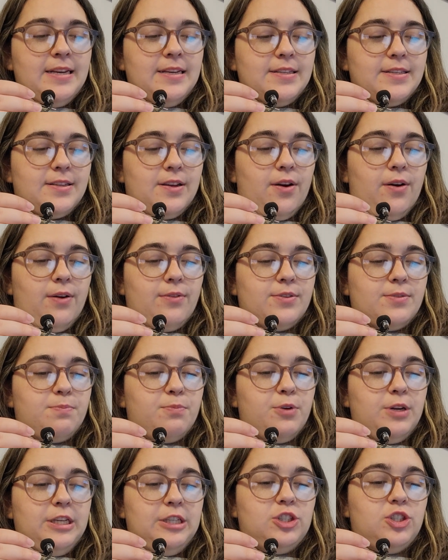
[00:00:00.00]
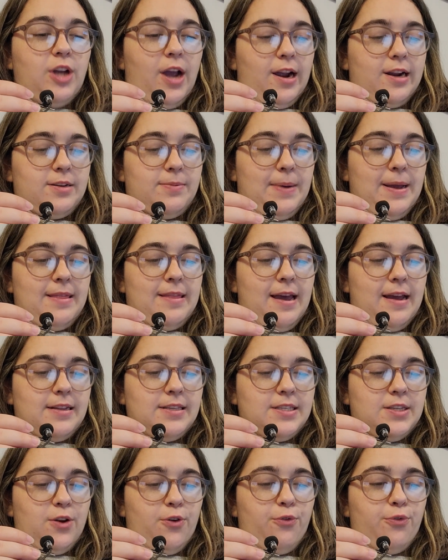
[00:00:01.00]
So I was pretty shocked by
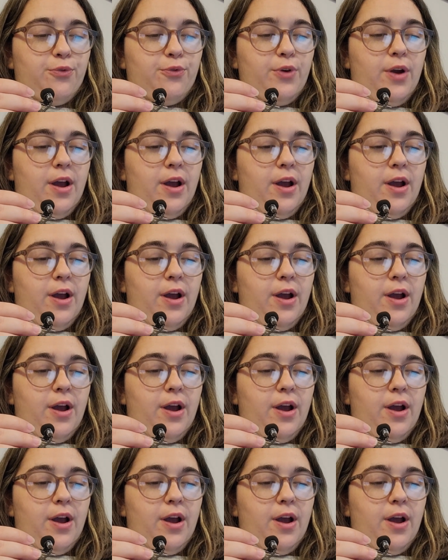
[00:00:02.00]
that. So